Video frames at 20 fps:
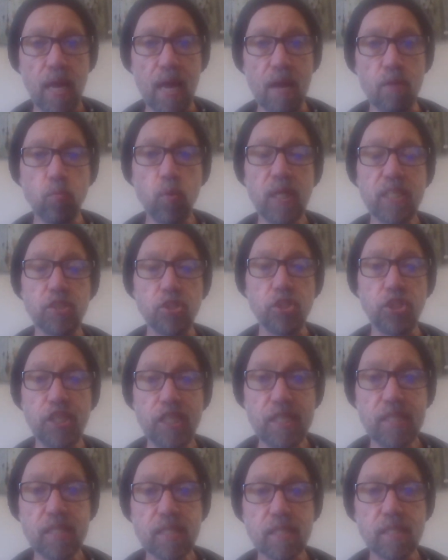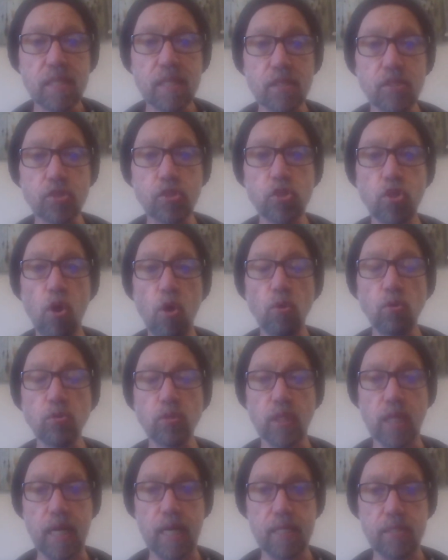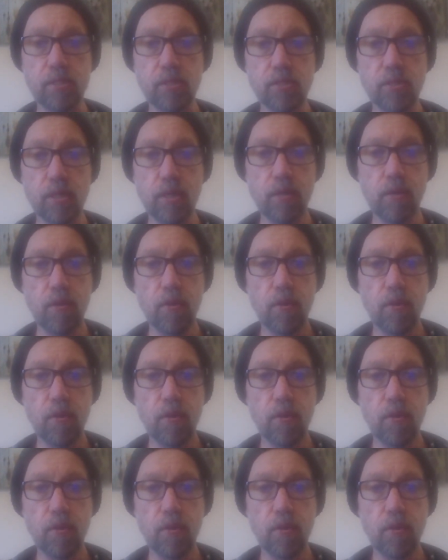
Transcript: And what Jesus has told us